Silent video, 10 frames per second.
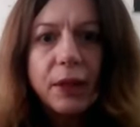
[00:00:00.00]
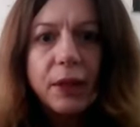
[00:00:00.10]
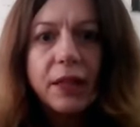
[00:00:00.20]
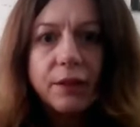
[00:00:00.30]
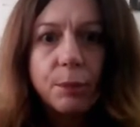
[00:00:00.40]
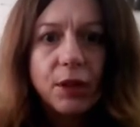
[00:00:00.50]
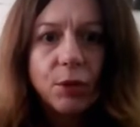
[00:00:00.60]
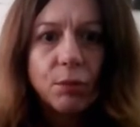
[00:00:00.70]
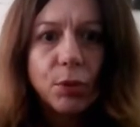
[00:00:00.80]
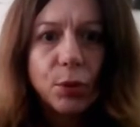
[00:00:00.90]
Nobody's been
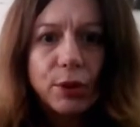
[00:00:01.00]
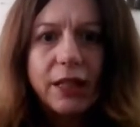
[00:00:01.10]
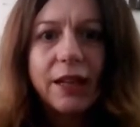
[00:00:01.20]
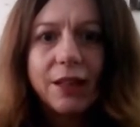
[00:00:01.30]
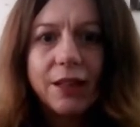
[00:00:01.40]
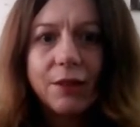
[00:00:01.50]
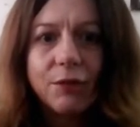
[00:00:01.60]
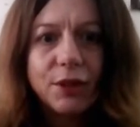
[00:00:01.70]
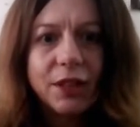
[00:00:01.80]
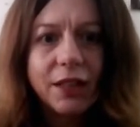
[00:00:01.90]
on board yet. You know,
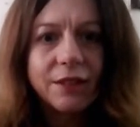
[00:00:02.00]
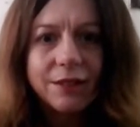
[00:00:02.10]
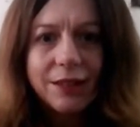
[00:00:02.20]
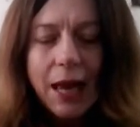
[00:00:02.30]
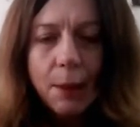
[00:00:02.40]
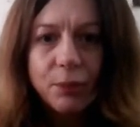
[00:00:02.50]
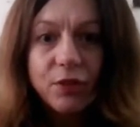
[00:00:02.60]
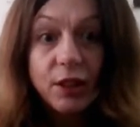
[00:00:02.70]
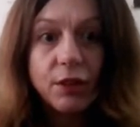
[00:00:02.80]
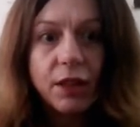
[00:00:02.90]
everything is
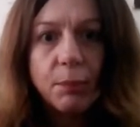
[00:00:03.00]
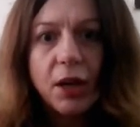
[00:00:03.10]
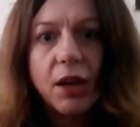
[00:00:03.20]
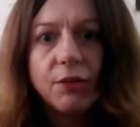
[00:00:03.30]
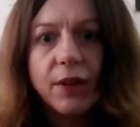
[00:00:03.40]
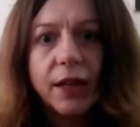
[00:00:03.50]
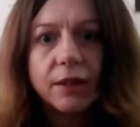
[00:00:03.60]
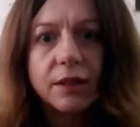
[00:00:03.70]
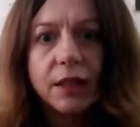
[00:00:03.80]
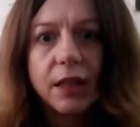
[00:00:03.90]
absolutely
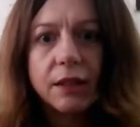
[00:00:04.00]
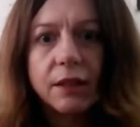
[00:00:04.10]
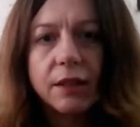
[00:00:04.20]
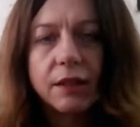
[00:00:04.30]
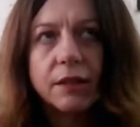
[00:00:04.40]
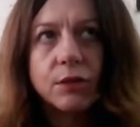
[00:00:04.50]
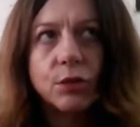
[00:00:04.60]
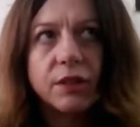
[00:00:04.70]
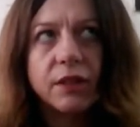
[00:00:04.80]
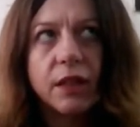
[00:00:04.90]
perfect, and there's this sort
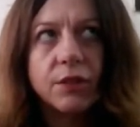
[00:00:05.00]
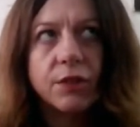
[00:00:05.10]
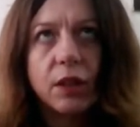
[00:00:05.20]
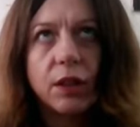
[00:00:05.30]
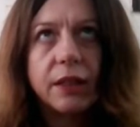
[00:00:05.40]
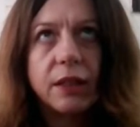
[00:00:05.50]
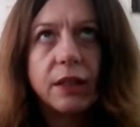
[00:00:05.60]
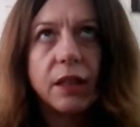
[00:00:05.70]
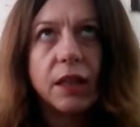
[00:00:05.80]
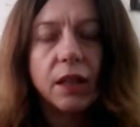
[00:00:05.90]
of sense of an
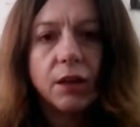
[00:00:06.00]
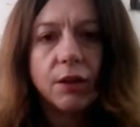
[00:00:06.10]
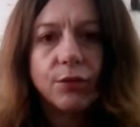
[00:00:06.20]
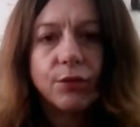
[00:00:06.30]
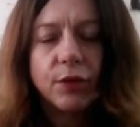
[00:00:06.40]
ideal of